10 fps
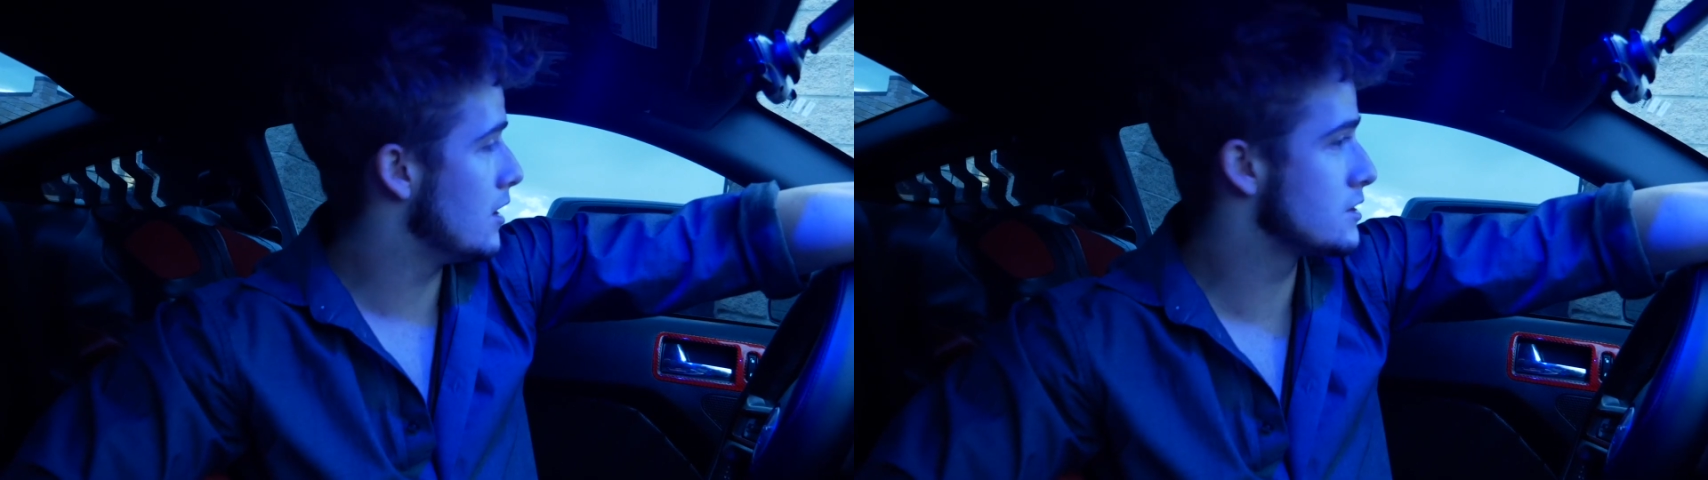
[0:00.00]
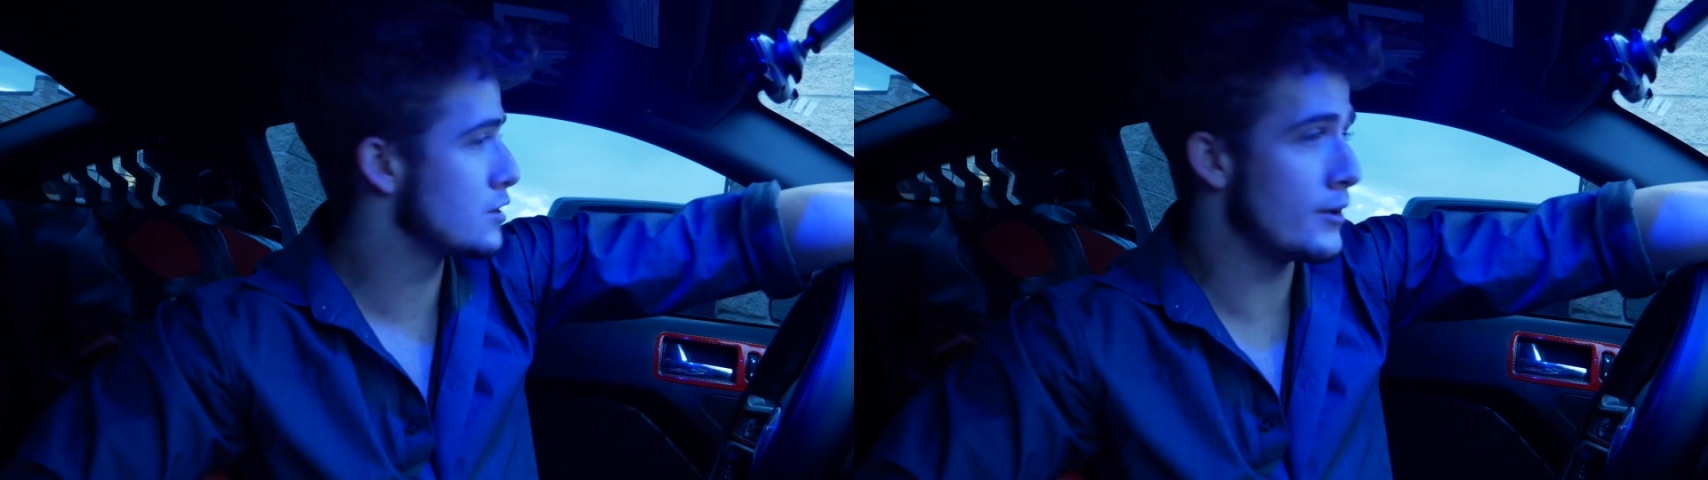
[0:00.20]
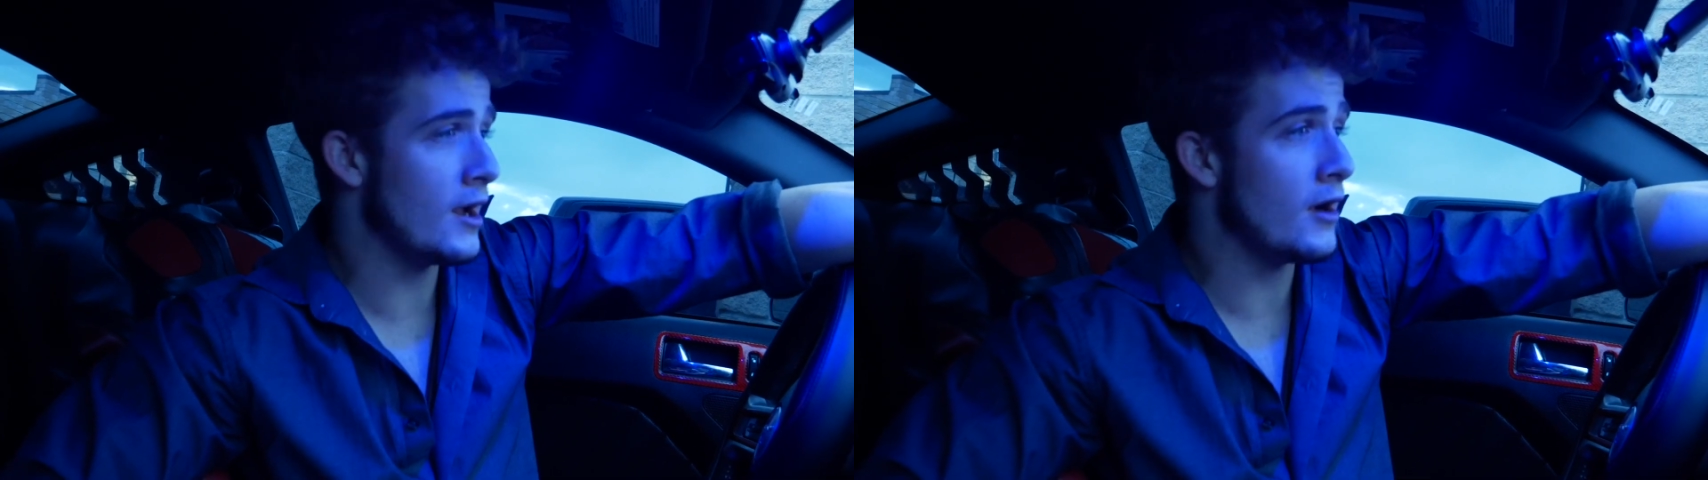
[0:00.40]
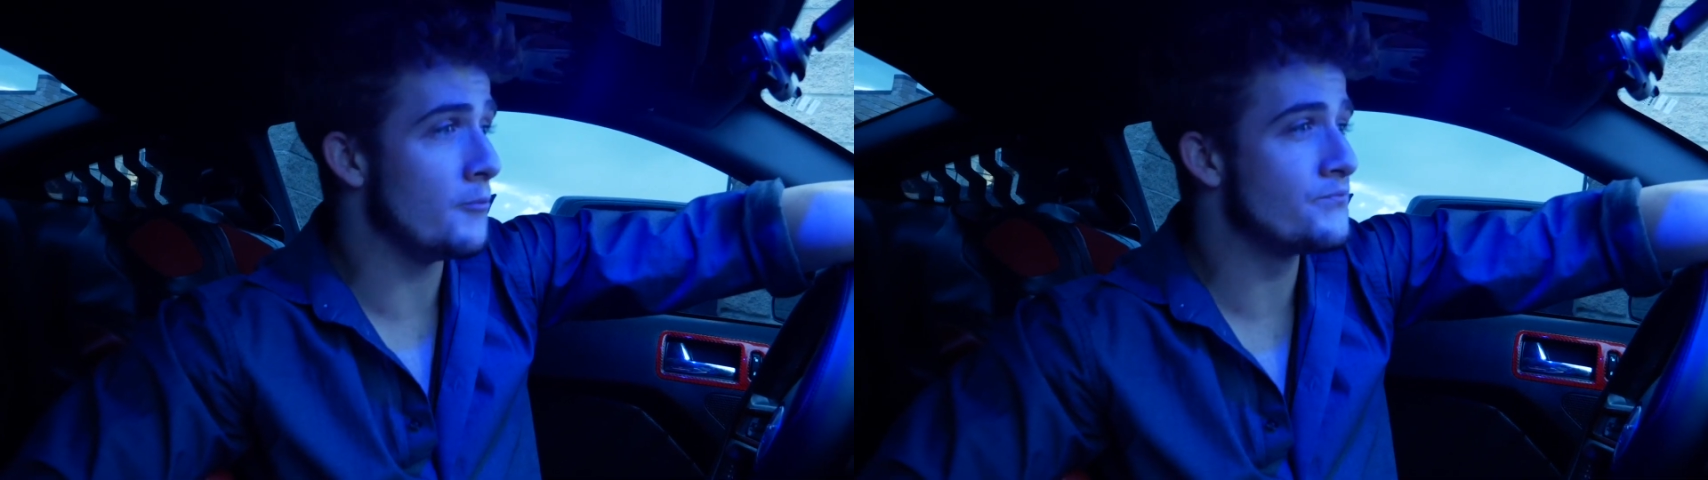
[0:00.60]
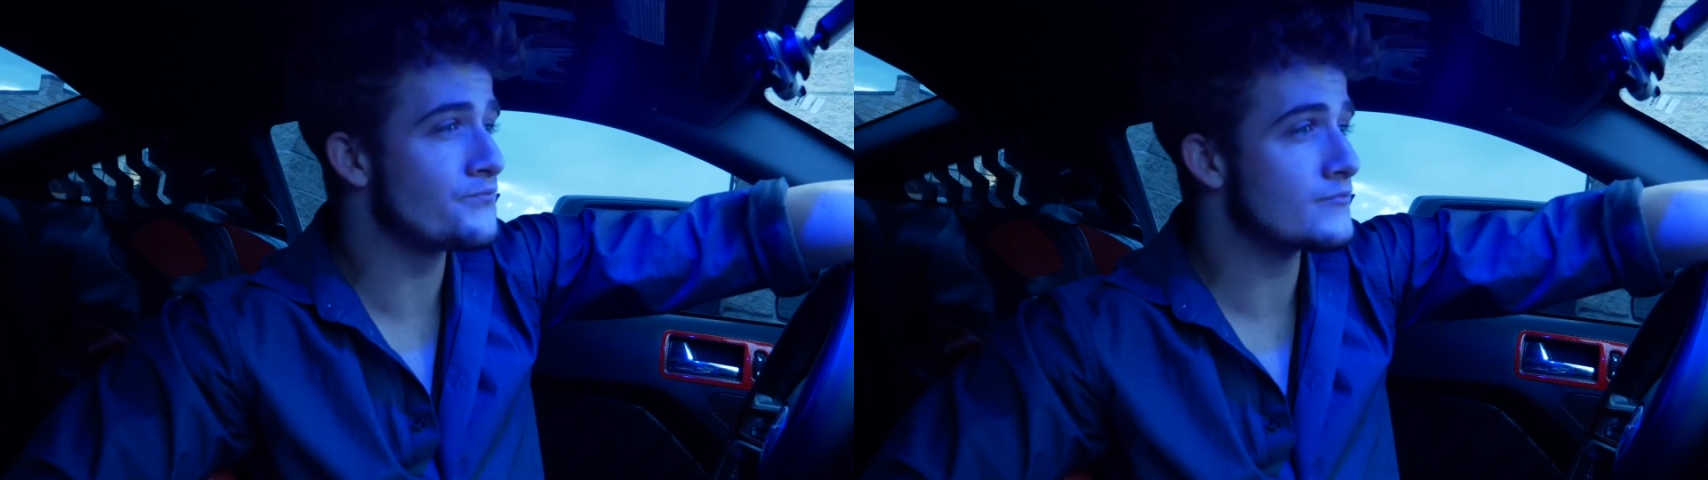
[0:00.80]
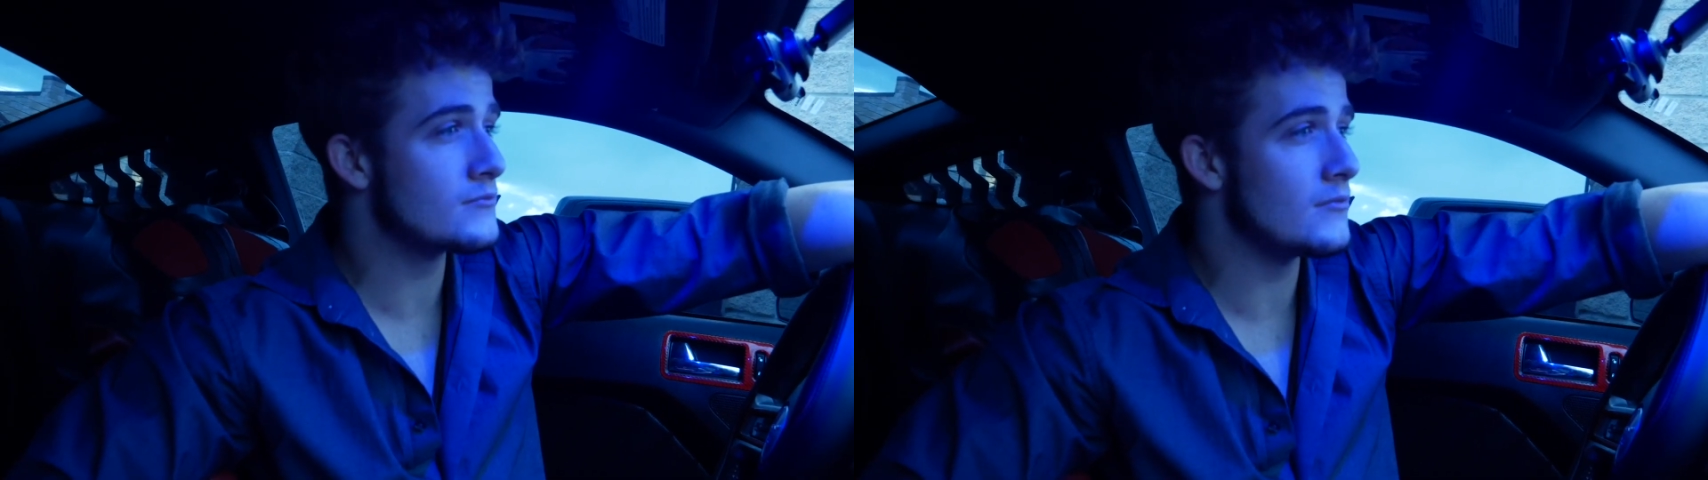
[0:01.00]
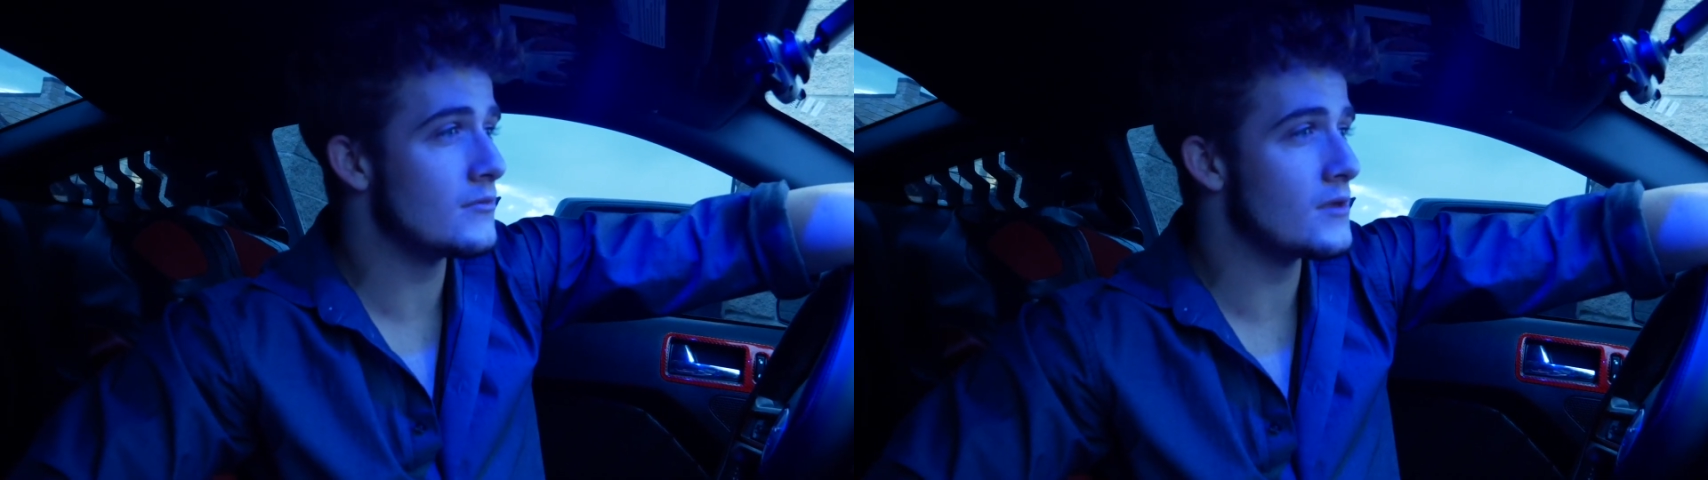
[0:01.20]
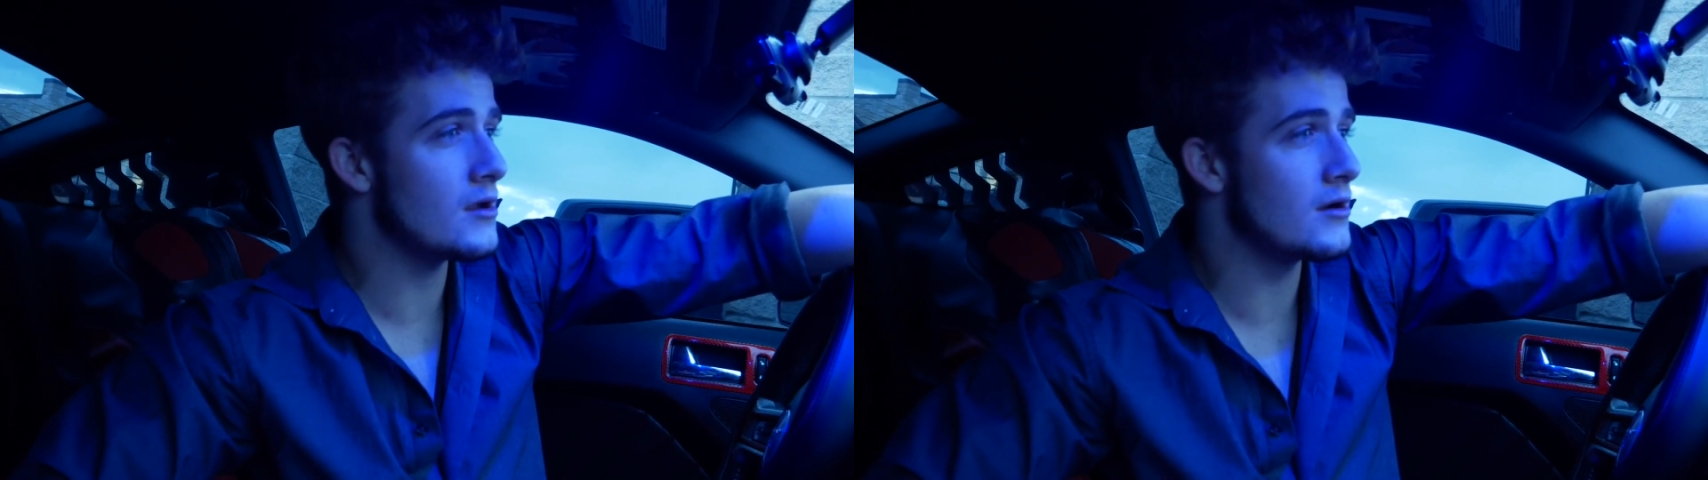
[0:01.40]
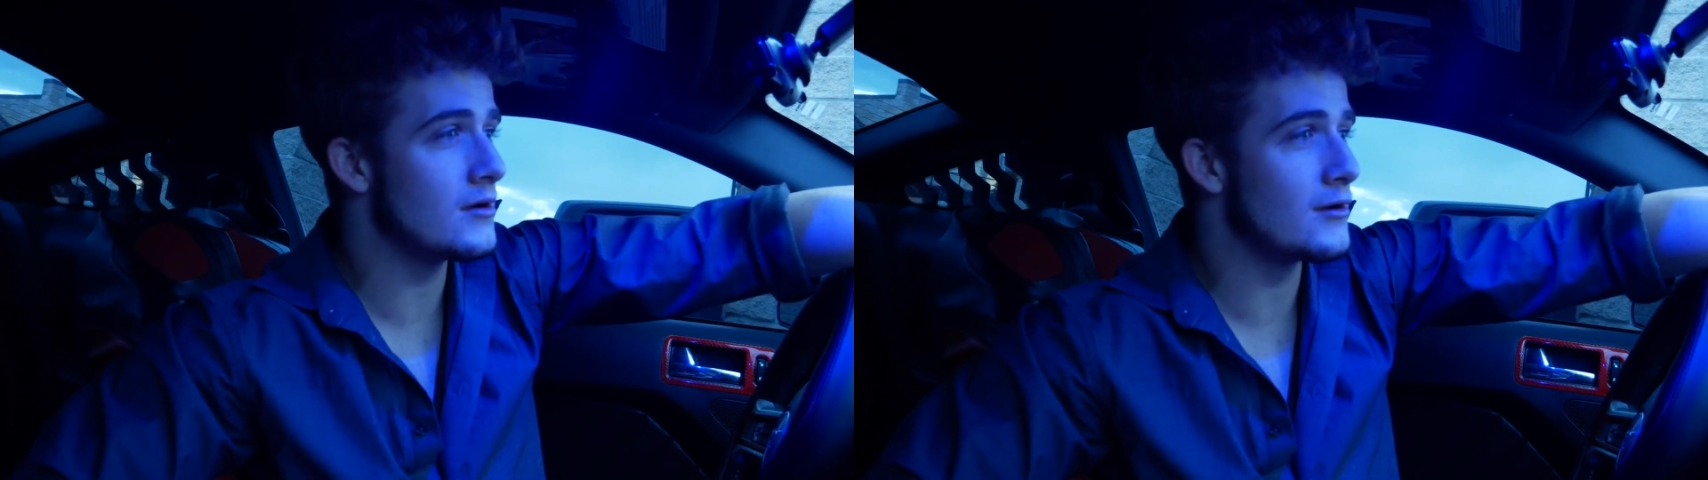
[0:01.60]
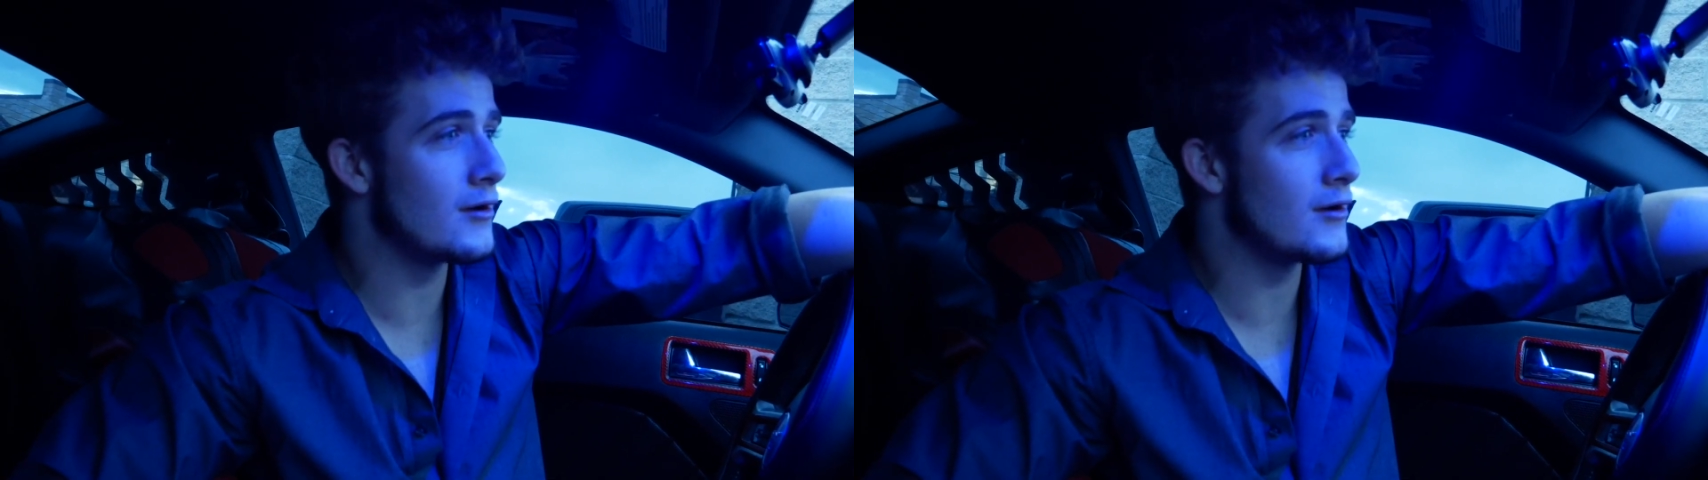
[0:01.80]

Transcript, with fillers: So yeah. I did video